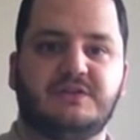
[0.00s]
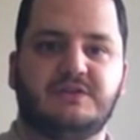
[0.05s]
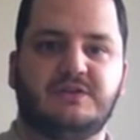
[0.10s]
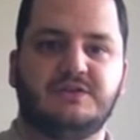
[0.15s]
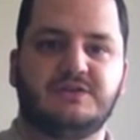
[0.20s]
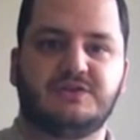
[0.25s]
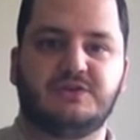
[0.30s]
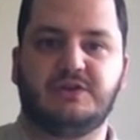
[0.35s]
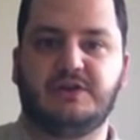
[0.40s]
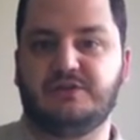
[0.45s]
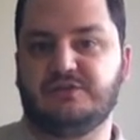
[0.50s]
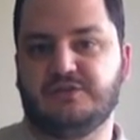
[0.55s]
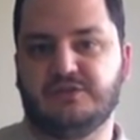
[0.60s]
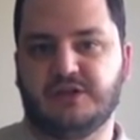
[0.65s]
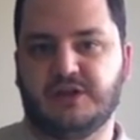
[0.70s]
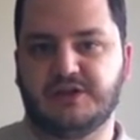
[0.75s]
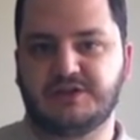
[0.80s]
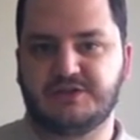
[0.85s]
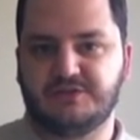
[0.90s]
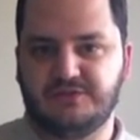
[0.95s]
concerning
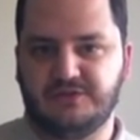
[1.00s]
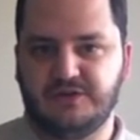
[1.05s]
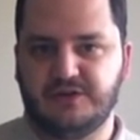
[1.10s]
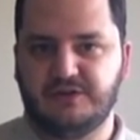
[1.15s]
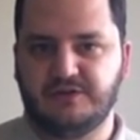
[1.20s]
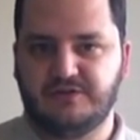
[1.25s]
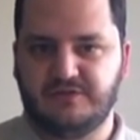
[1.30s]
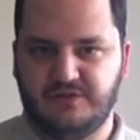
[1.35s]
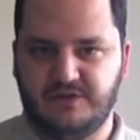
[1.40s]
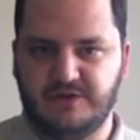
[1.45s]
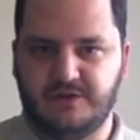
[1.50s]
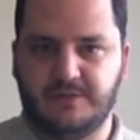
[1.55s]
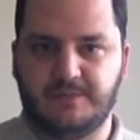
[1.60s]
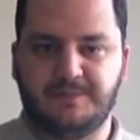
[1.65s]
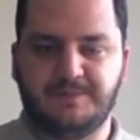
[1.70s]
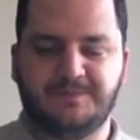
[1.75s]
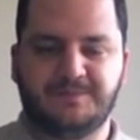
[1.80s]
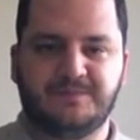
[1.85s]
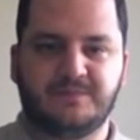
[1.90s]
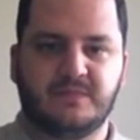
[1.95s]
philosophy and film,
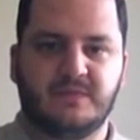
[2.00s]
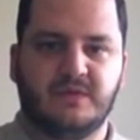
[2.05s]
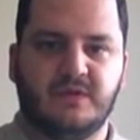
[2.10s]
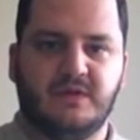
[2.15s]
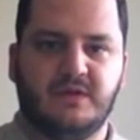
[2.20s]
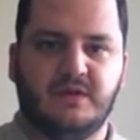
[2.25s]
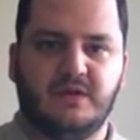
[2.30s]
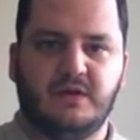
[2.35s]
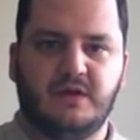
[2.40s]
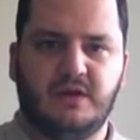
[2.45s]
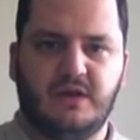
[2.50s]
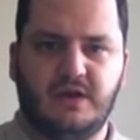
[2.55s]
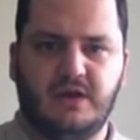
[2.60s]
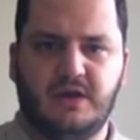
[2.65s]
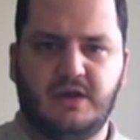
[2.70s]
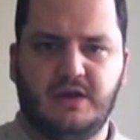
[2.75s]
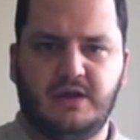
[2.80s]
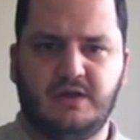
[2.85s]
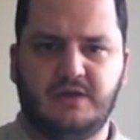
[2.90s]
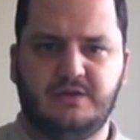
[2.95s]

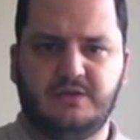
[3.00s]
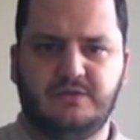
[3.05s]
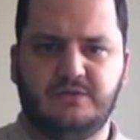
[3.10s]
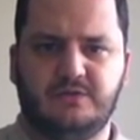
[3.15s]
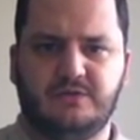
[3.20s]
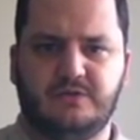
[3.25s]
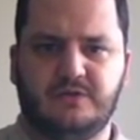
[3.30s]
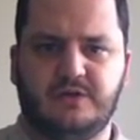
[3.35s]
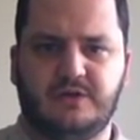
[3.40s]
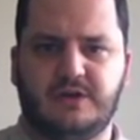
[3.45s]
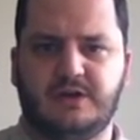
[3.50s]
and